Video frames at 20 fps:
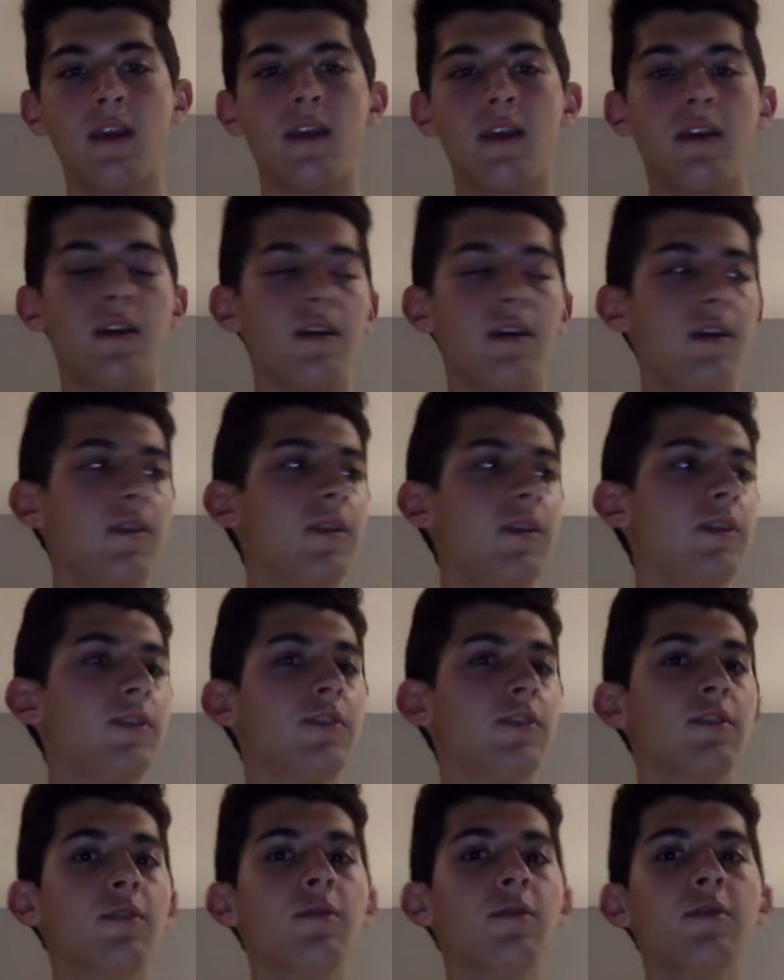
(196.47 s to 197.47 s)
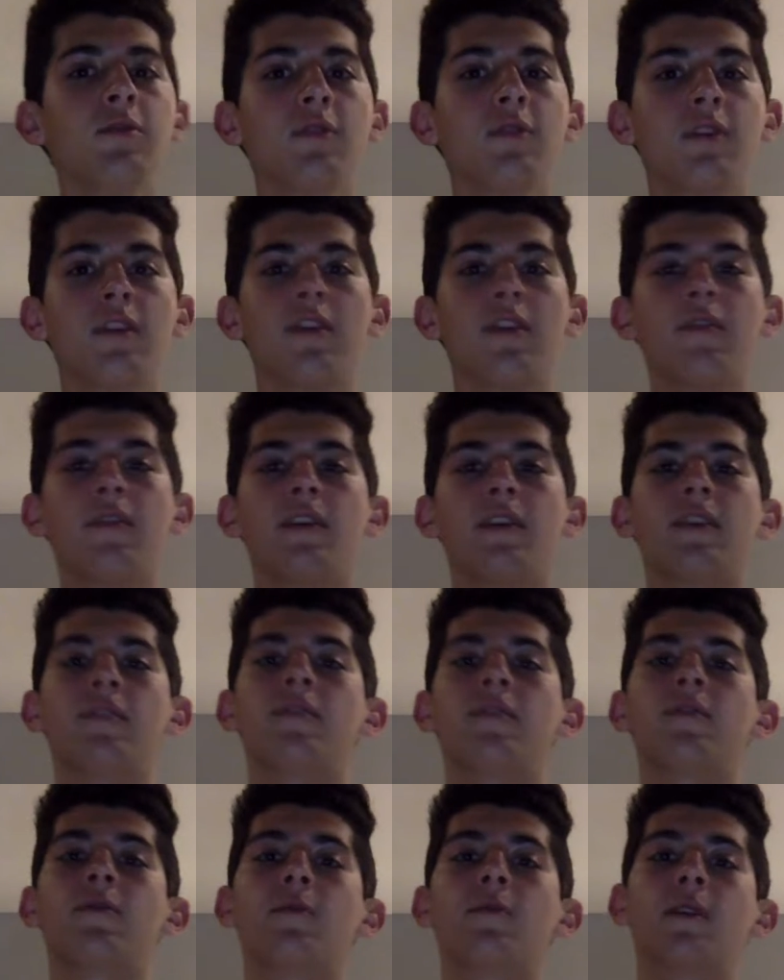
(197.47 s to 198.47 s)
The Chernobyl nuclear
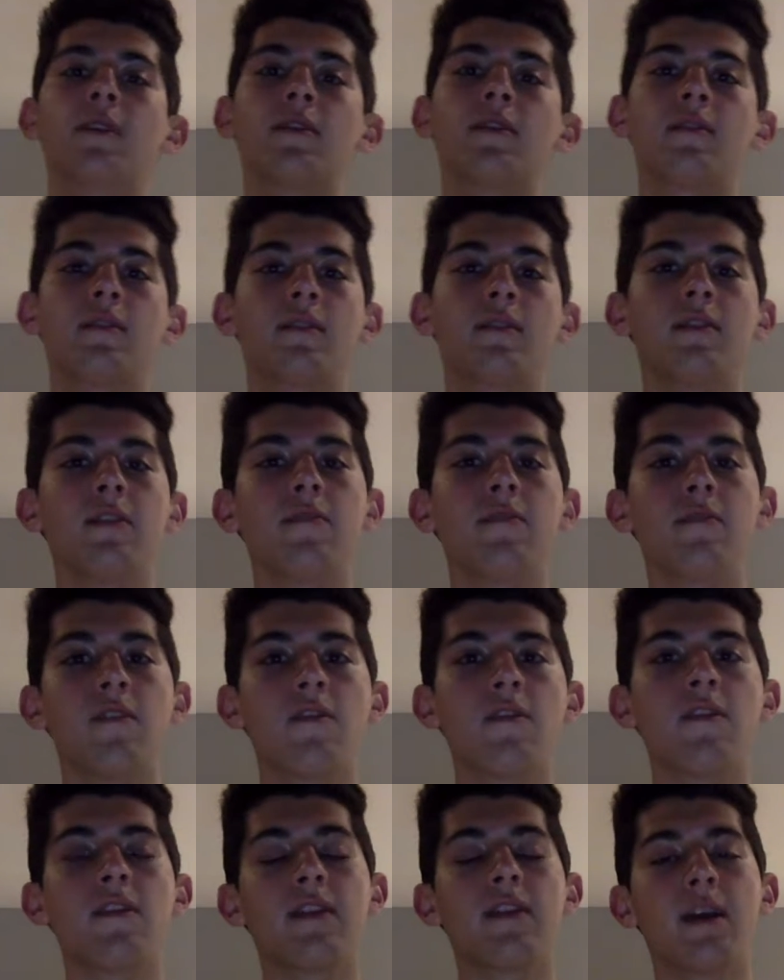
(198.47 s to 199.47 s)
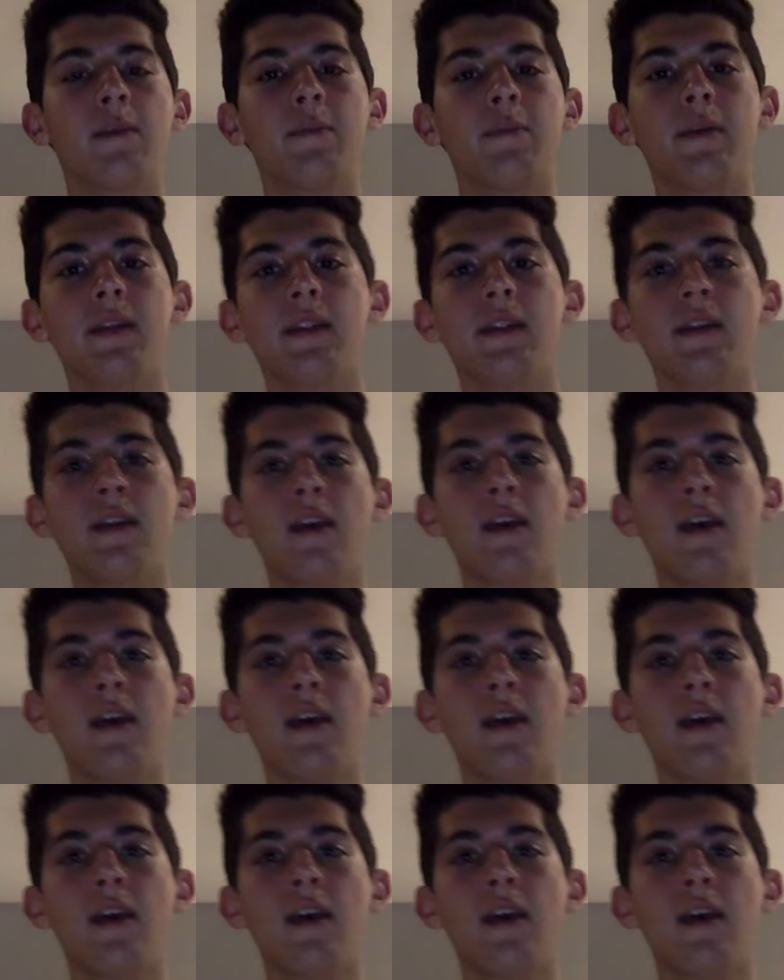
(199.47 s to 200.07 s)
disaster was an event that happened